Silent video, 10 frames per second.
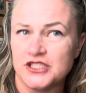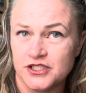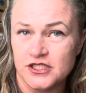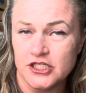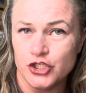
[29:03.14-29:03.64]

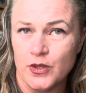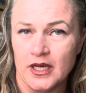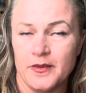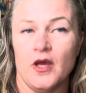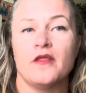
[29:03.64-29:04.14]
teaching you how to
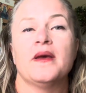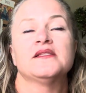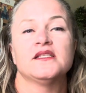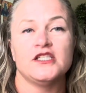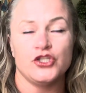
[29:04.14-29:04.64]
be on the meds
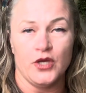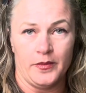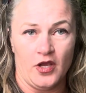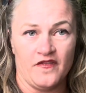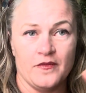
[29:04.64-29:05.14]
and teaching you how to
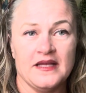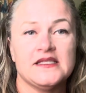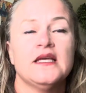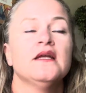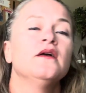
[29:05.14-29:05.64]
be off the meds.
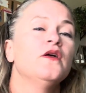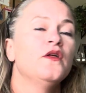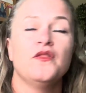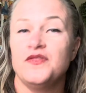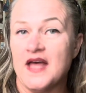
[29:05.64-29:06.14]

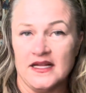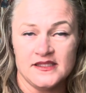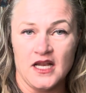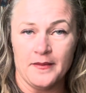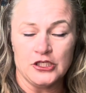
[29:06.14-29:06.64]
That's
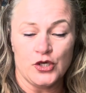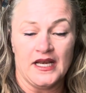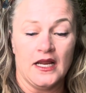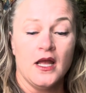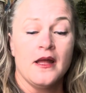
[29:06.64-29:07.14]
not my
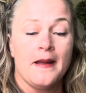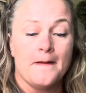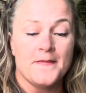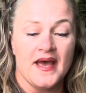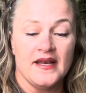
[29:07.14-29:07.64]
training.
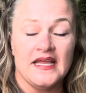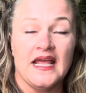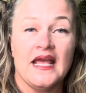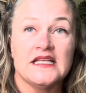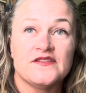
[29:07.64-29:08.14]
But
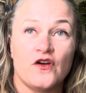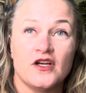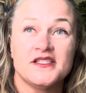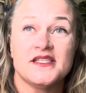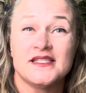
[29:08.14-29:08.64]
as far
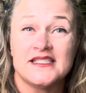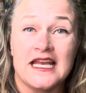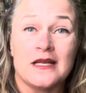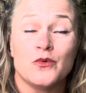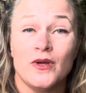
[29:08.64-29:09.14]
as
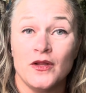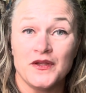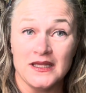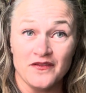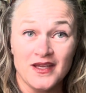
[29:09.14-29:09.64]
sustainable, healthy
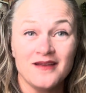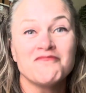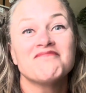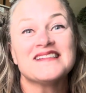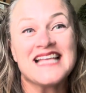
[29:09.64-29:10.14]
living,
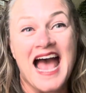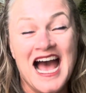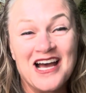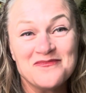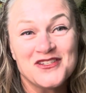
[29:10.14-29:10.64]
it's
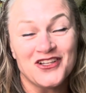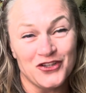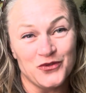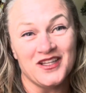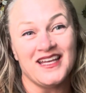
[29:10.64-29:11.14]

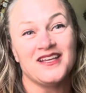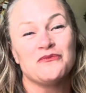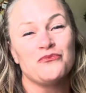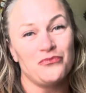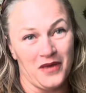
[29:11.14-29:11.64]
absolutely
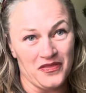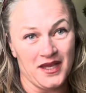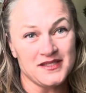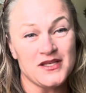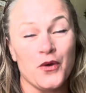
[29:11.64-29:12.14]
my
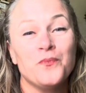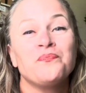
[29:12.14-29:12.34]
thing. So